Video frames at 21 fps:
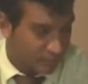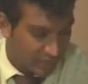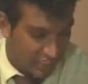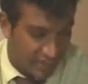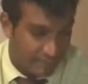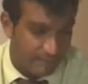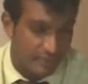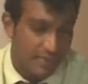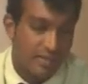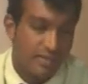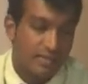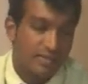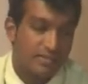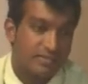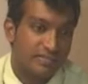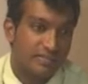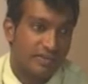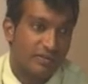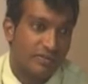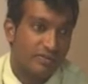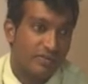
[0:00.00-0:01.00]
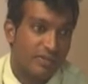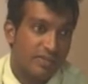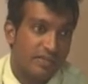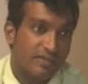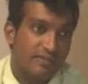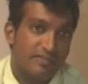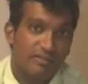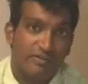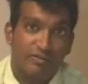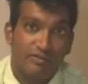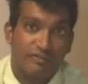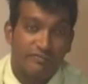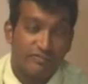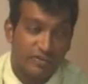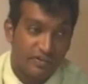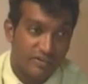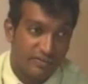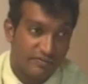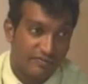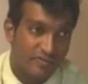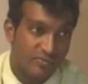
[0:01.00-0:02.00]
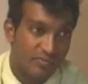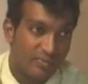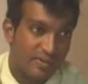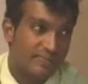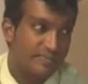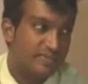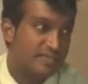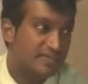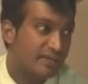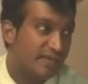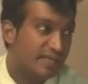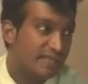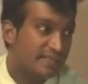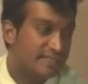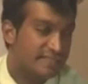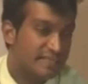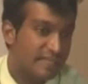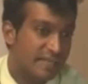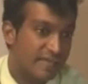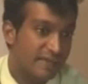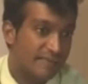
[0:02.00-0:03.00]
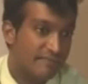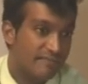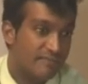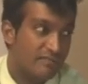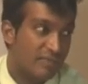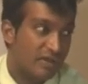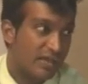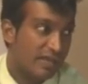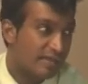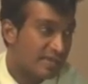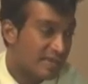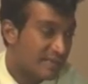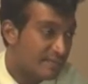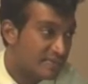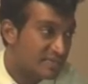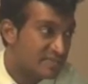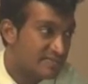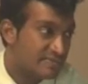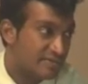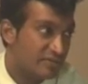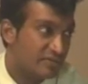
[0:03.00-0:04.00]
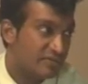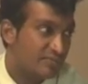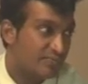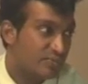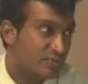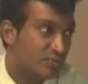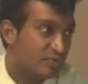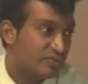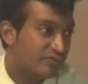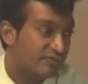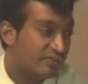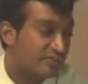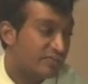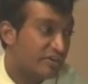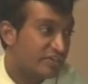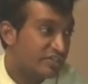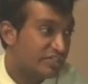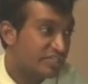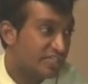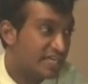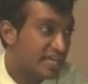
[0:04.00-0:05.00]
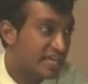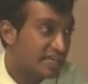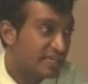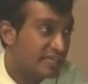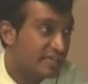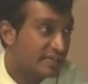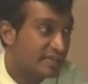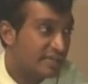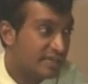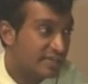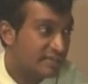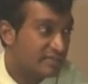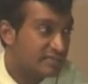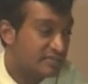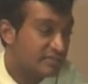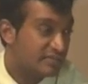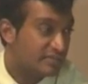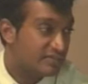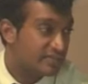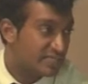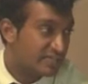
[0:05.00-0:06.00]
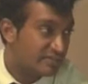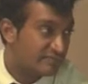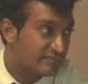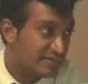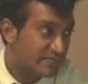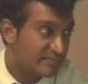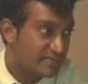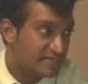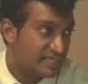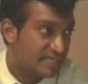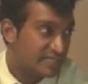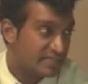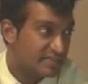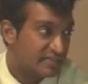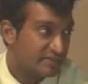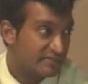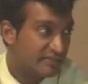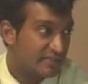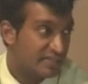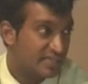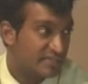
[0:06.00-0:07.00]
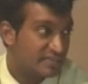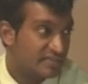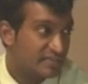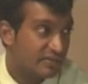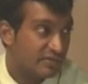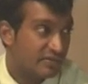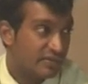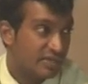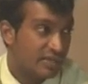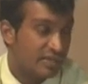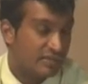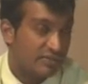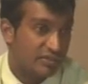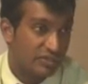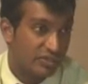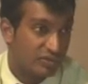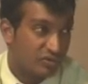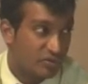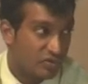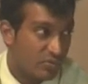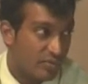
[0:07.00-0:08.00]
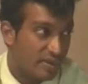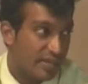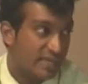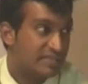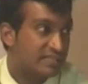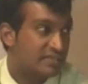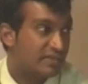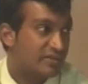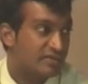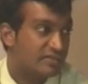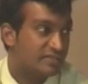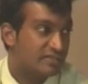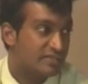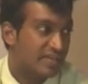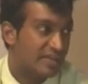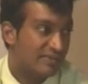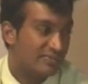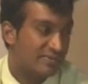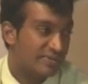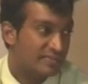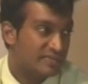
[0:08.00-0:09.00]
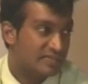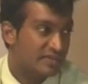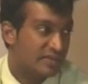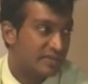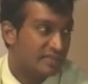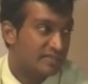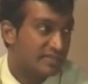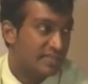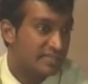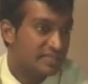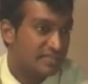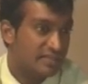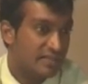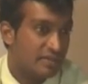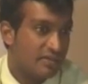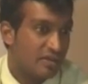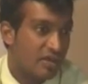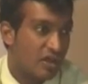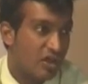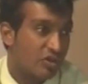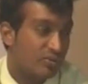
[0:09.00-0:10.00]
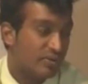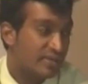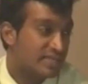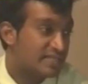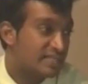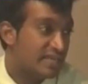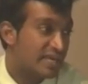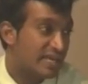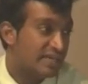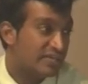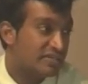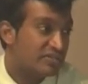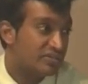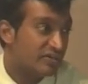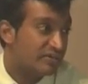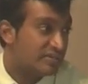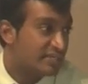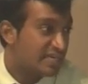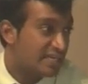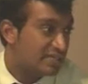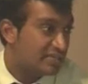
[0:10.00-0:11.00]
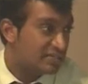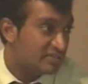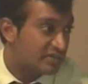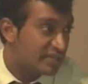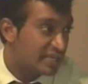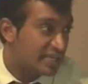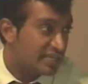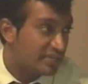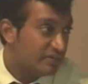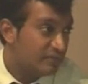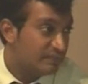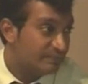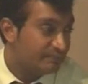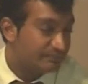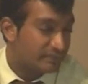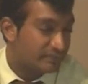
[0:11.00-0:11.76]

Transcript: Yep. So there are a few different websites. I happen to be on a board for Oceania as the New Zealand representative there, so you can always go to that website, and that's osa.net.au.